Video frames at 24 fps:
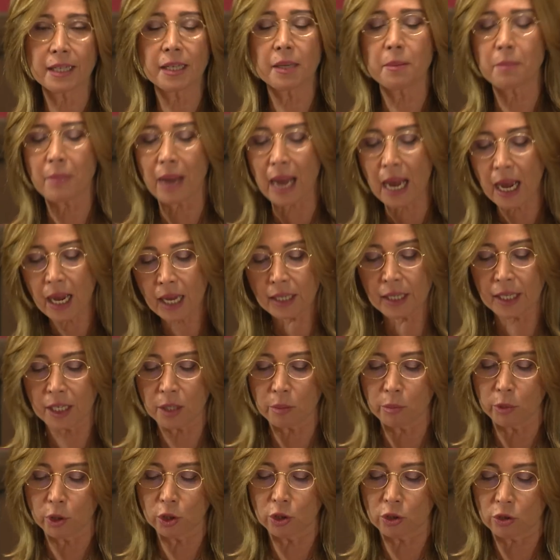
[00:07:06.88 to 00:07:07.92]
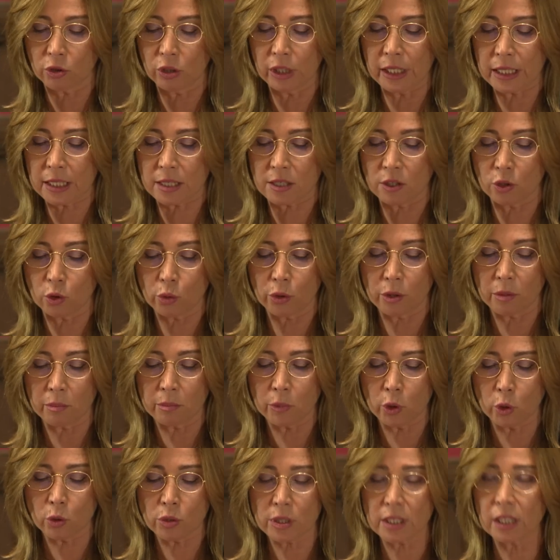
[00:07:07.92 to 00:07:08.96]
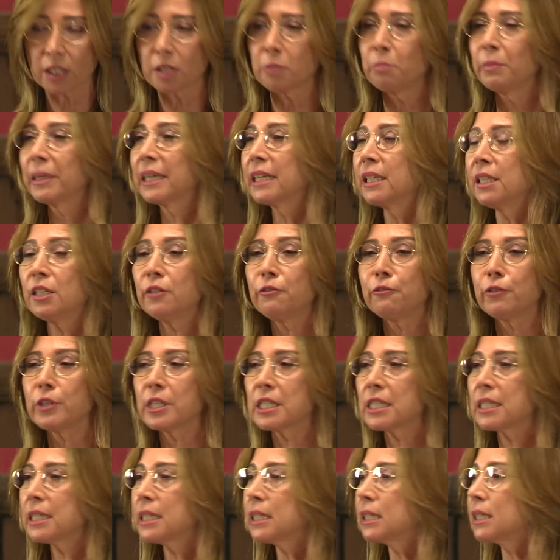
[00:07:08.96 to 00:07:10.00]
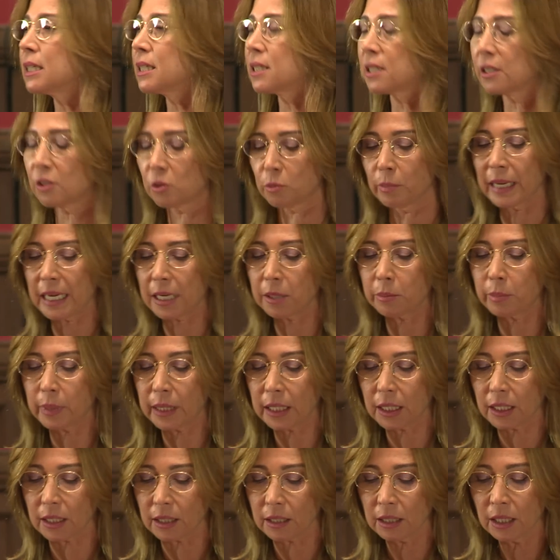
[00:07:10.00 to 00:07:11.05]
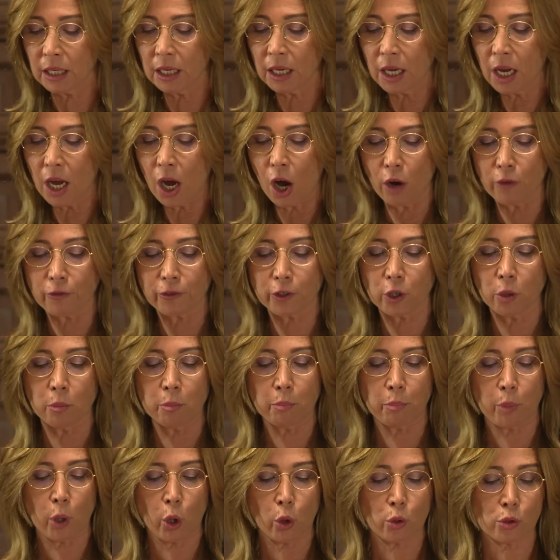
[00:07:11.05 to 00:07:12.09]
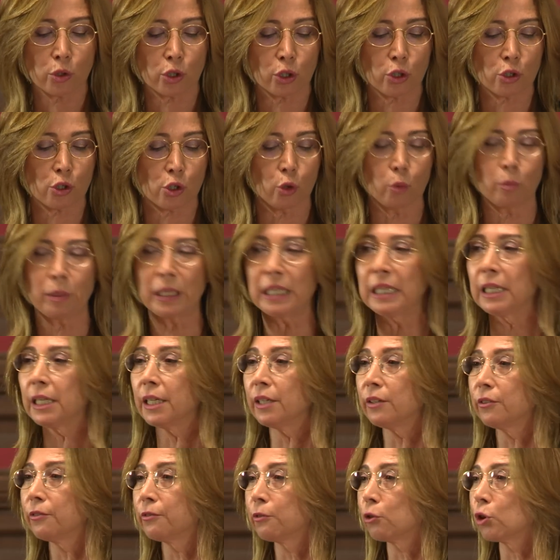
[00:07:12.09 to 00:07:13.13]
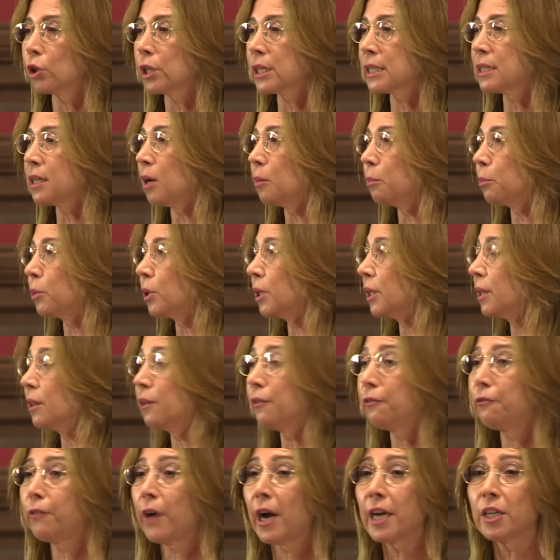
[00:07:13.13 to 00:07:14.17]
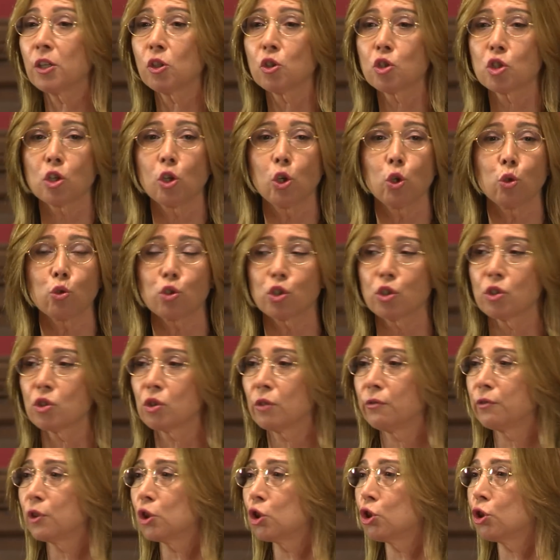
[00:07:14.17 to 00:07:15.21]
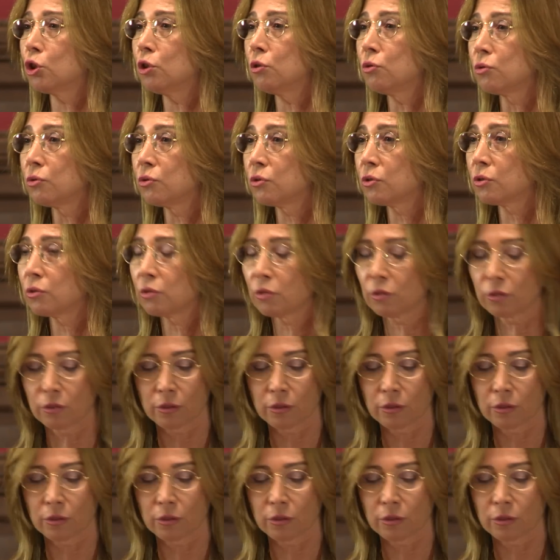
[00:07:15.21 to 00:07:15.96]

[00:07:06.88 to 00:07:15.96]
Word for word: am unable to listen to the music, magnificent as it may be, of composers who believe, for example, in the final solutions of the Jews